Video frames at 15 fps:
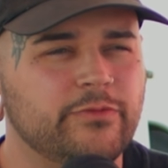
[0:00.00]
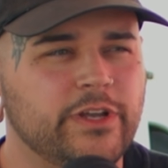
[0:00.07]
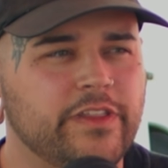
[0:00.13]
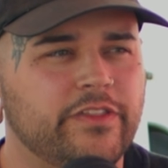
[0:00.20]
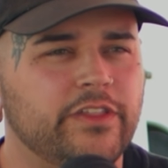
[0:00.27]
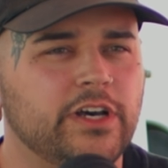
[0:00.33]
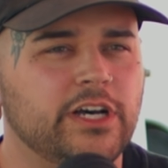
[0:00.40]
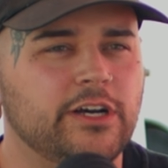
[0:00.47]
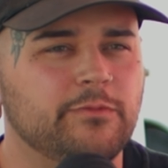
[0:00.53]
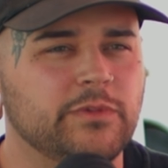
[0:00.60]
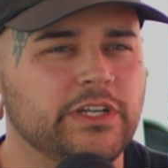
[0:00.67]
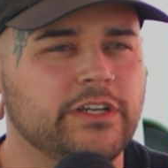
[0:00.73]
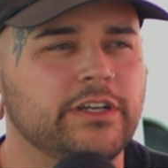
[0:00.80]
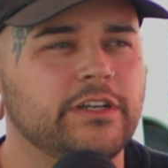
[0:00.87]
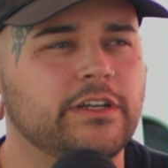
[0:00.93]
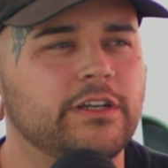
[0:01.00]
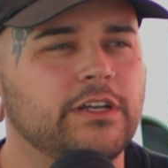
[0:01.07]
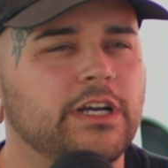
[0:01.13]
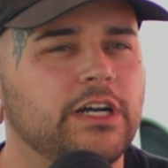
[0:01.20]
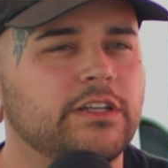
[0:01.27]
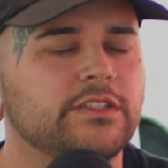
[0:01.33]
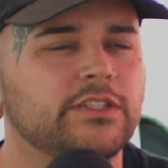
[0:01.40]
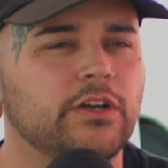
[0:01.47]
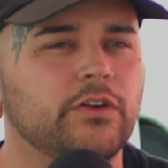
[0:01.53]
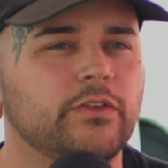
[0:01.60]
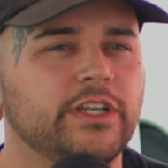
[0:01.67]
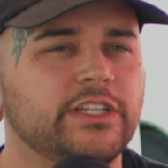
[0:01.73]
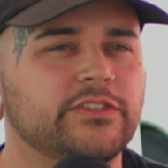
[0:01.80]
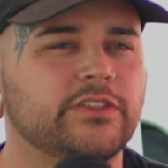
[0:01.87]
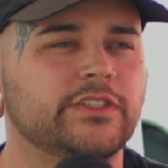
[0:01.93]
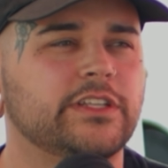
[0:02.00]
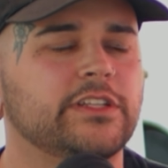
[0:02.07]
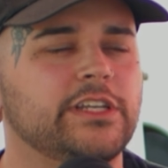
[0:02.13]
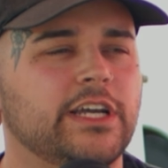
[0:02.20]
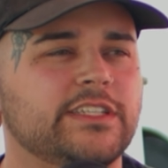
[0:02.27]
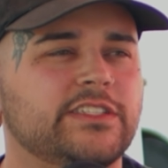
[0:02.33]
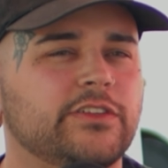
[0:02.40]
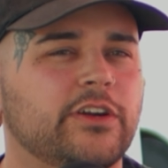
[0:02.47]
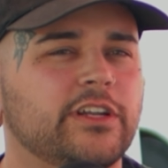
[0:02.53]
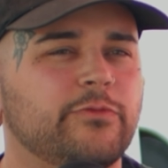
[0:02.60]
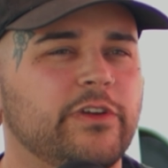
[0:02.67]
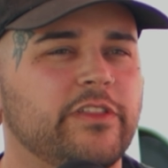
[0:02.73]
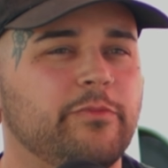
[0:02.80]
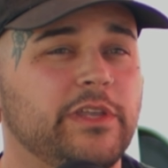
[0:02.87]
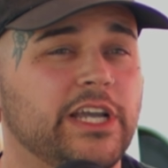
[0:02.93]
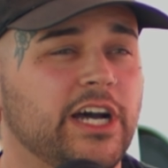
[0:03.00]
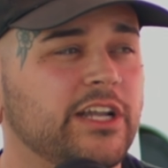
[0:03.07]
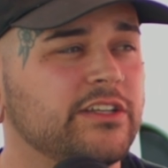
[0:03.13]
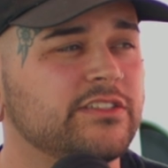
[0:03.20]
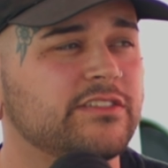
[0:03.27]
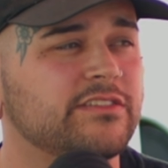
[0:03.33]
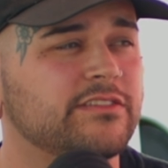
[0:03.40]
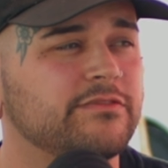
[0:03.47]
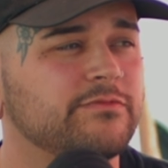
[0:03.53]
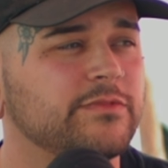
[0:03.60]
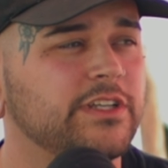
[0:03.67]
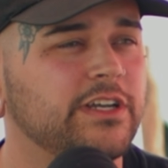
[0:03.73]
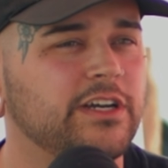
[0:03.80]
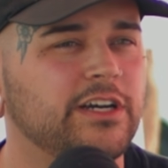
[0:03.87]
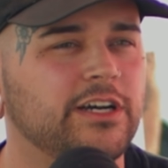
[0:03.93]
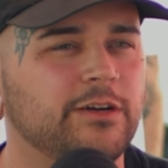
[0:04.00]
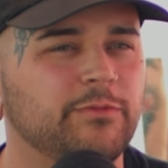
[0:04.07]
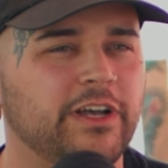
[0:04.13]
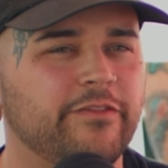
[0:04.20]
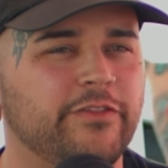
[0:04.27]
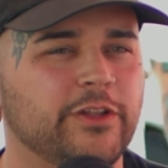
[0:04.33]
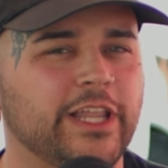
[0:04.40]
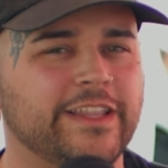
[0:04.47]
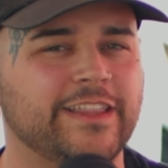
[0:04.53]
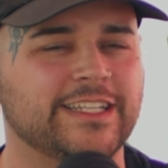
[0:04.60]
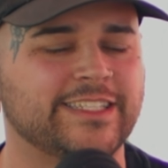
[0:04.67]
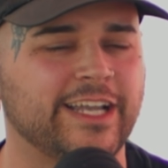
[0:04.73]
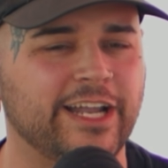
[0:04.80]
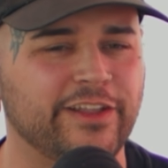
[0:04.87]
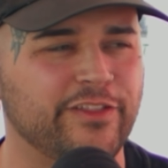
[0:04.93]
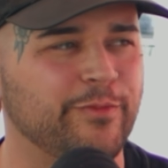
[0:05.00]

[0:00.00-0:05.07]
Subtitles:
with so interestingly, I started with Miatas. I feel like that's kind of the